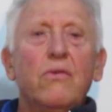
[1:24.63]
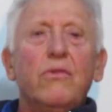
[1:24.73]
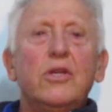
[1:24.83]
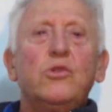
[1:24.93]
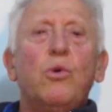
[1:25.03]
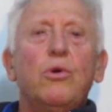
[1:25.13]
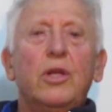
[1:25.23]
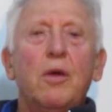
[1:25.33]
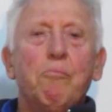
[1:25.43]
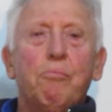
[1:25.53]
These weren't
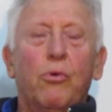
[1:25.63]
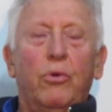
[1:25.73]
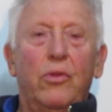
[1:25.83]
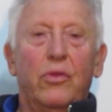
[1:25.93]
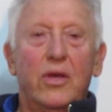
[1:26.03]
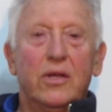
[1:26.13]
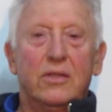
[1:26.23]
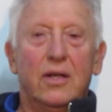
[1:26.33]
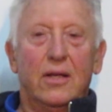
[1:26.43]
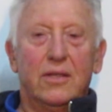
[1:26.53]
important things
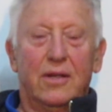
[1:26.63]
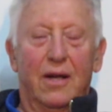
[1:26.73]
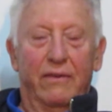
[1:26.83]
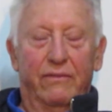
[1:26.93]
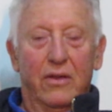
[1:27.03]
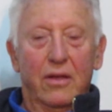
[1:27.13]
in his life.